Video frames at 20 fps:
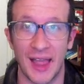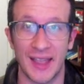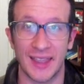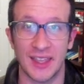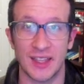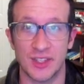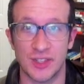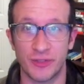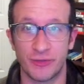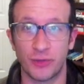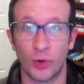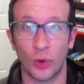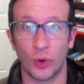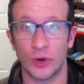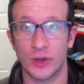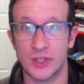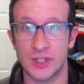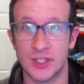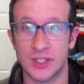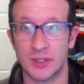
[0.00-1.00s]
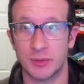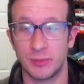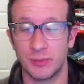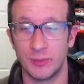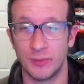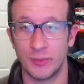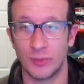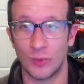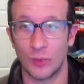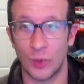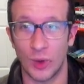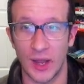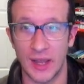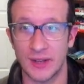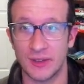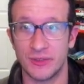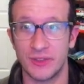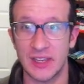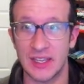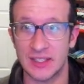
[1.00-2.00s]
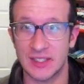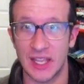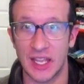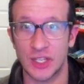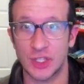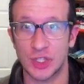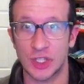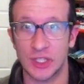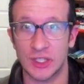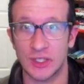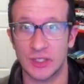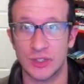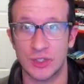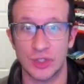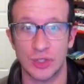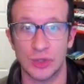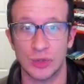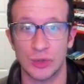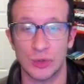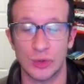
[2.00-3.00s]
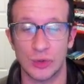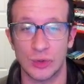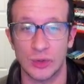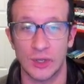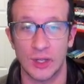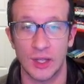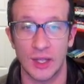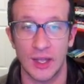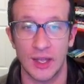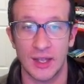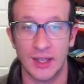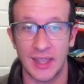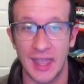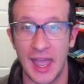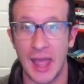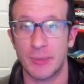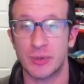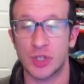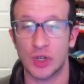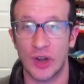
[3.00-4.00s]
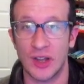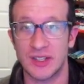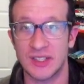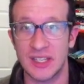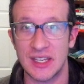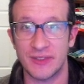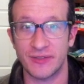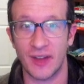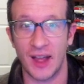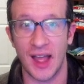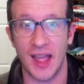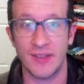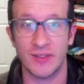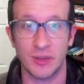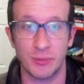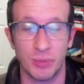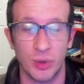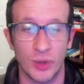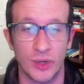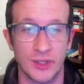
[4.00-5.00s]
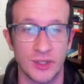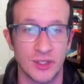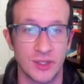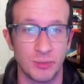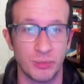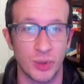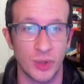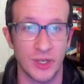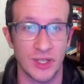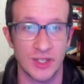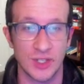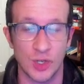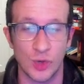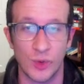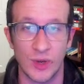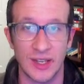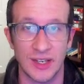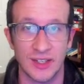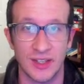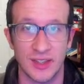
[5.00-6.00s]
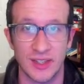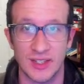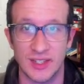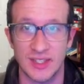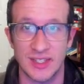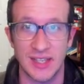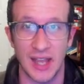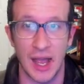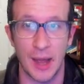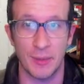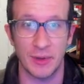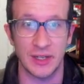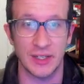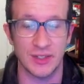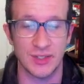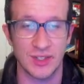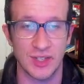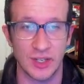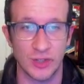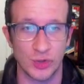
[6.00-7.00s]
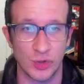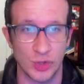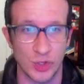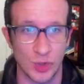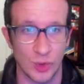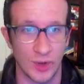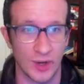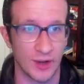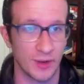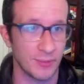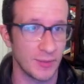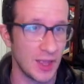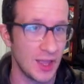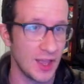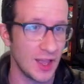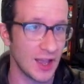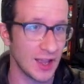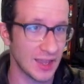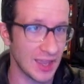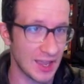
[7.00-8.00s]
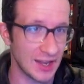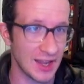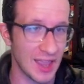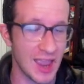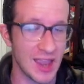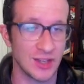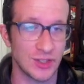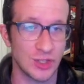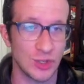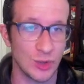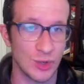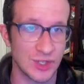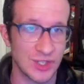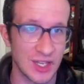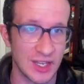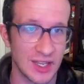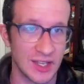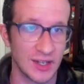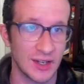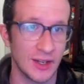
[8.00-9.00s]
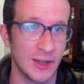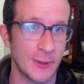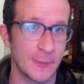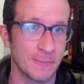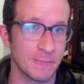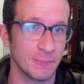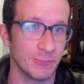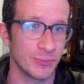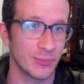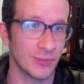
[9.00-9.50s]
black has forced white via tension to capture on d5 and put his queen into this dominant central square. Again, a2 is hit.